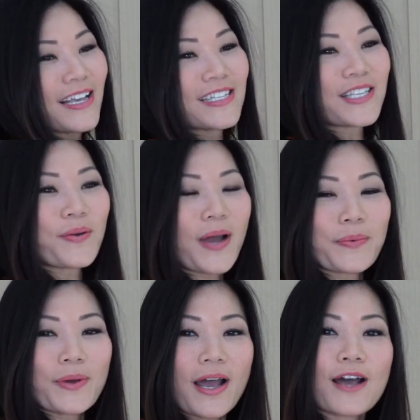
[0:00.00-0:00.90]
So I
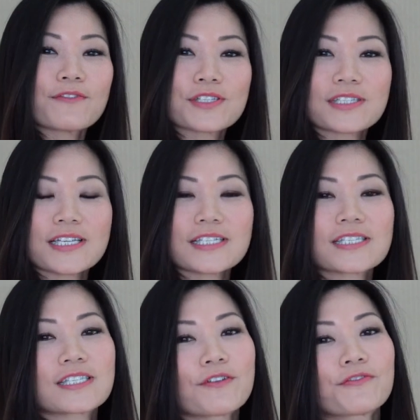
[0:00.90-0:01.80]
will have
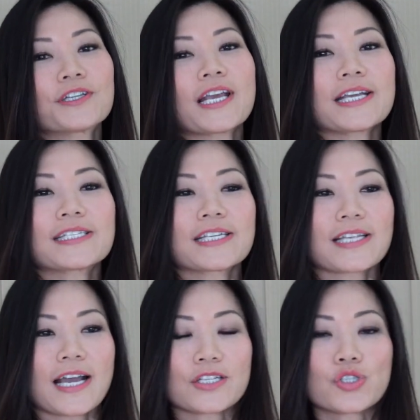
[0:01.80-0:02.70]
6 different
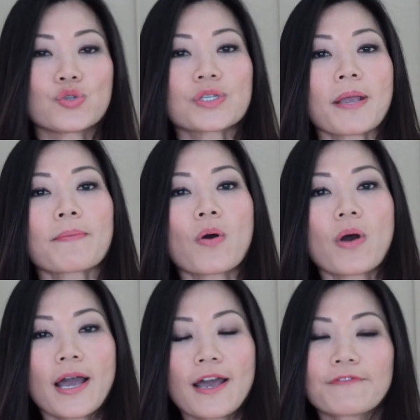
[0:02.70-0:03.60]
exercises using more
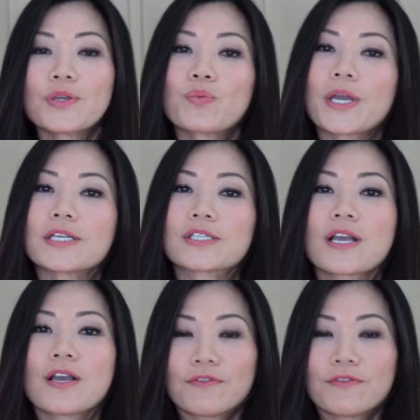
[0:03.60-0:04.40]
heavy weights